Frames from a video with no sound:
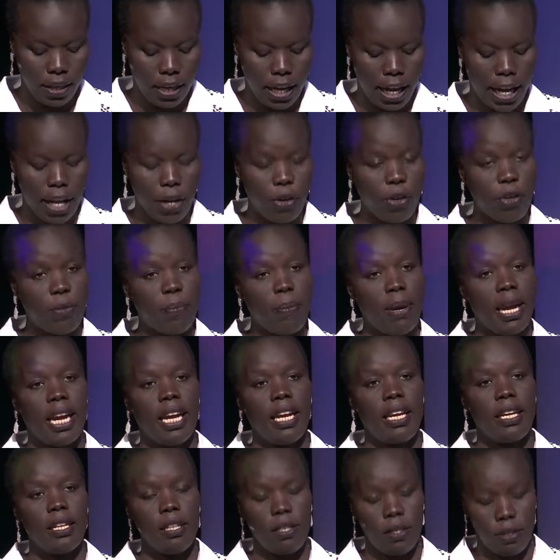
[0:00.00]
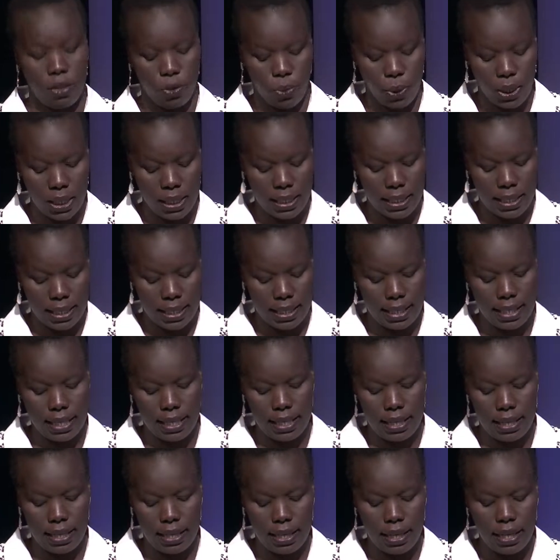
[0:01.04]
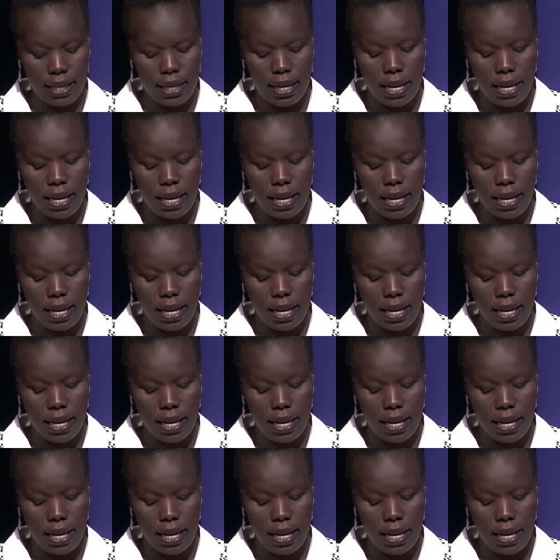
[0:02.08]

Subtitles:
And on May 2016,